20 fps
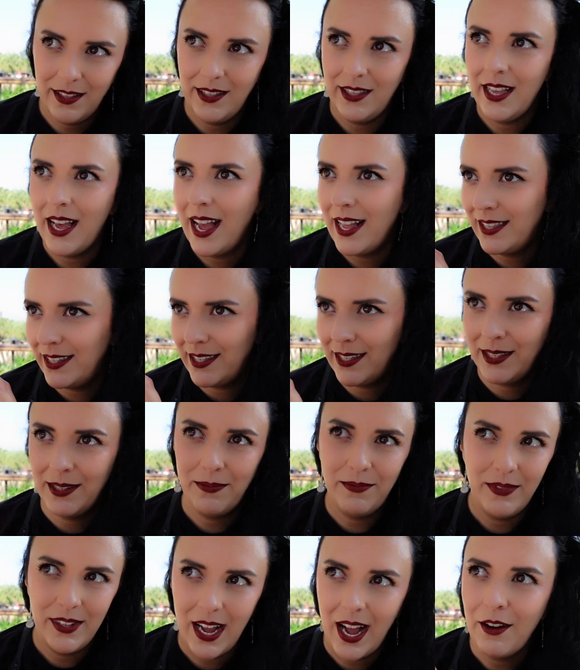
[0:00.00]
that's
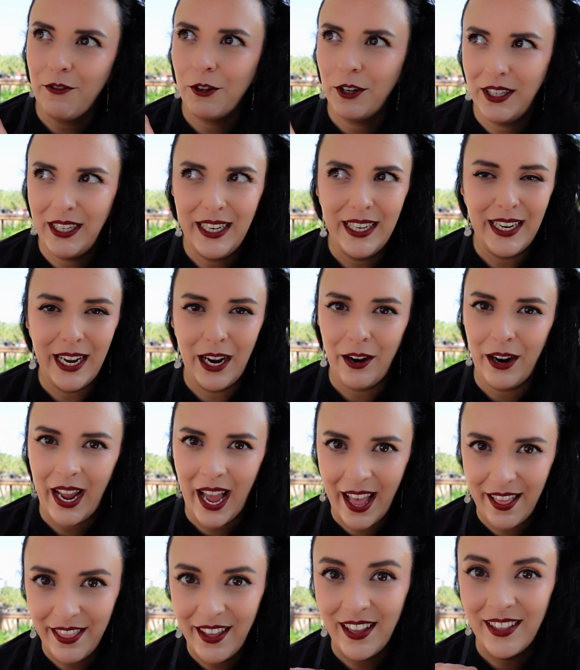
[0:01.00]
not really an area
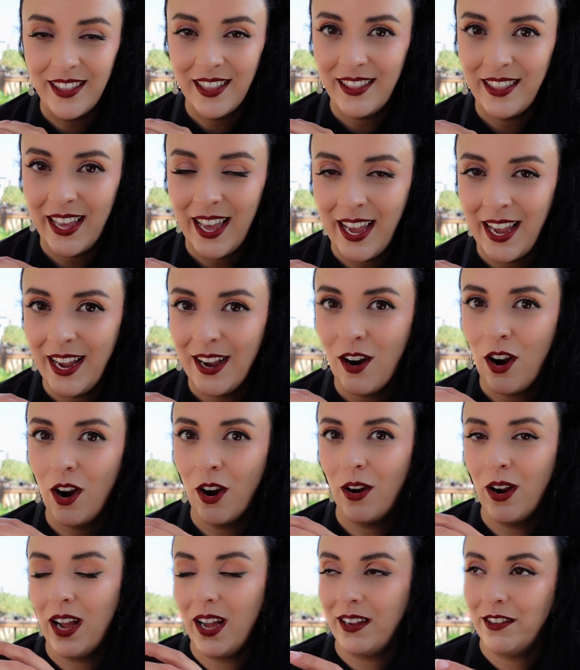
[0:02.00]
I think that they
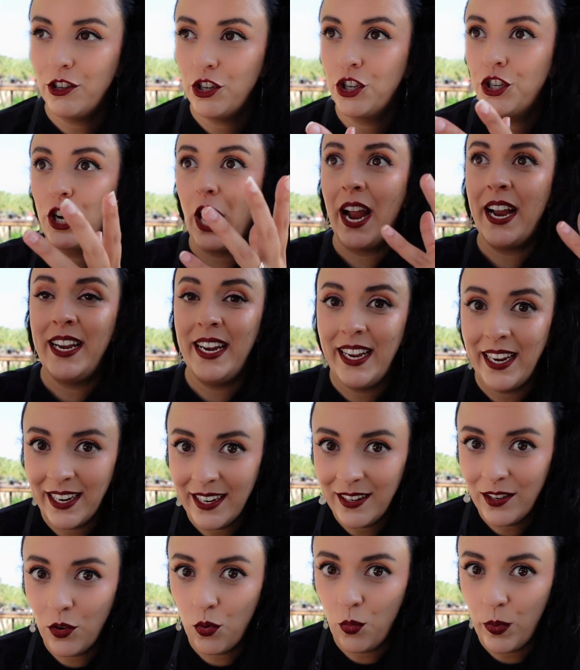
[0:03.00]
are
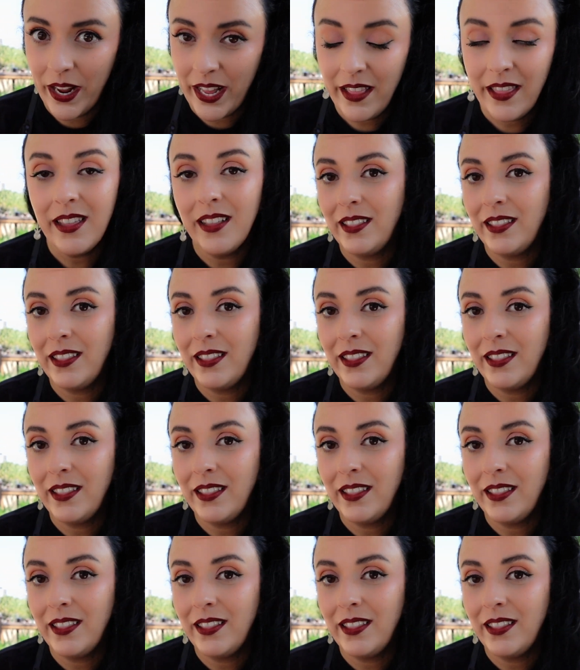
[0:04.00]
shining with,